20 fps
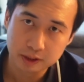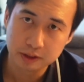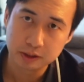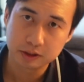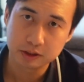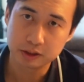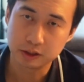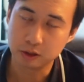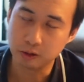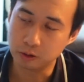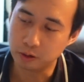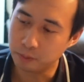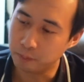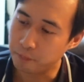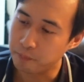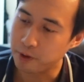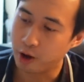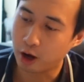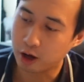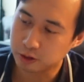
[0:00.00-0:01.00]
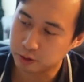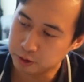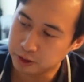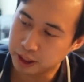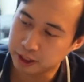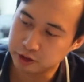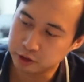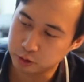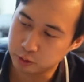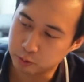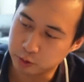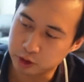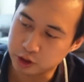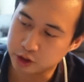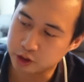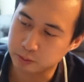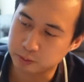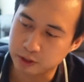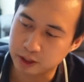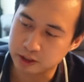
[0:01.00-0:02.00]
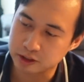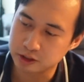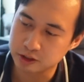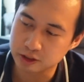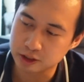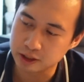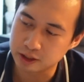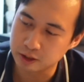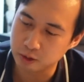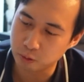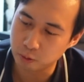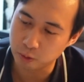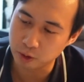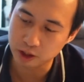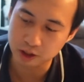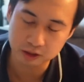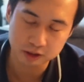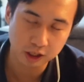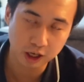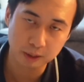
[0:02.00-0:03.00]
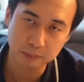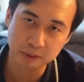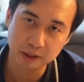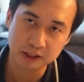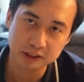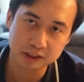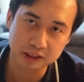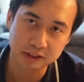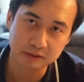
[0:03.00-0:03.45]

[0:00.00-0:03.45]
So okra actually works surprisingly well in hot pots,